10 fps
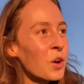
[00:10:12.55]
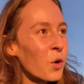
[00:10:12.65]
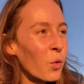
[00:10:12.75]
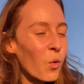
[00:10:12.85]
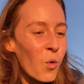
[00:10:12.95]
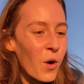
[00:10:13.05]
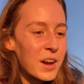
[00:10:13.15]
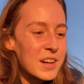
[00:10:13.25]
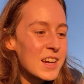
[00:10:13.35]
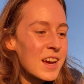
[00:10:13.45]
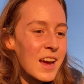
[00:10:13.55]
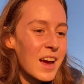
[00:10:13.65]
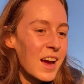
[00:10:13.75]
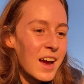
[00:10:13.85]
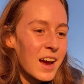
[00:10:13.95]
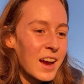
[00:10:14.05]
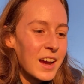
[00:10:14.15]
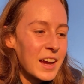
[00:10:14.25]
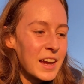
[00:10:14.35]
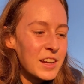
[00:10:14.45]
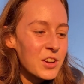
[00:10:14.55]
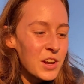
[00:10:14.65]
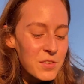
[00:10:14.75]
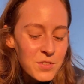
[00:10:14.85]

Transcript: awe and you know, every